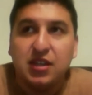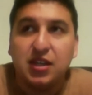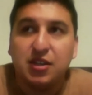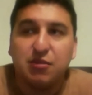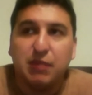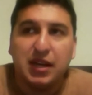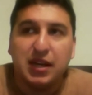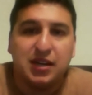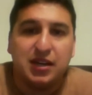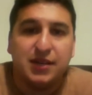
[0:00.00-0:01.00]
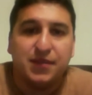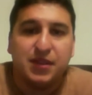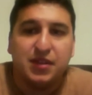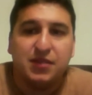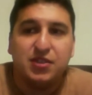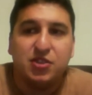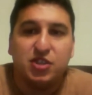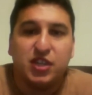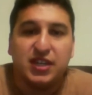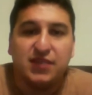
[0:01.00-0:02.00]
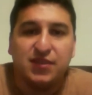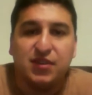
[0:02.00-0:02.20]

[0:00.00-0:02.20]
you know, Malachite Jadeite,